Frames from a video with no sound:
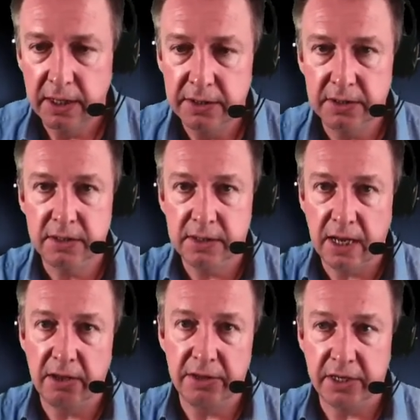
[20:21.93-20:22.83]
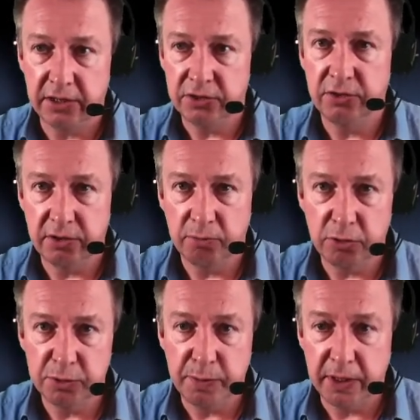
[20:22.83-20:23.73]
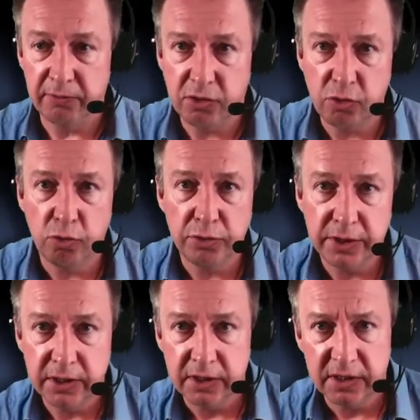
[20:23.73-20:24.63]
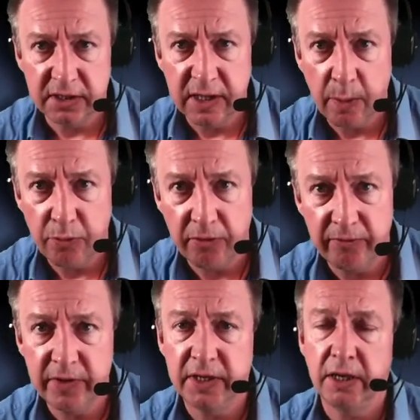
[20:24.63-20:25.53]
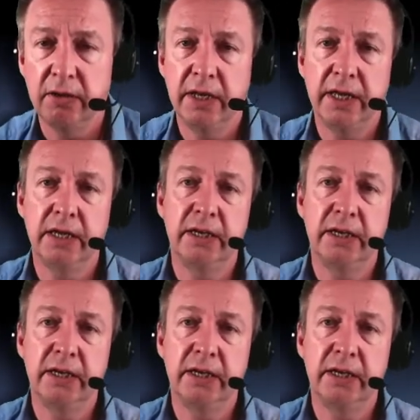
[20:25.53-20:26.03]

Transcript: This is now the what's being recorded as a separate video layer.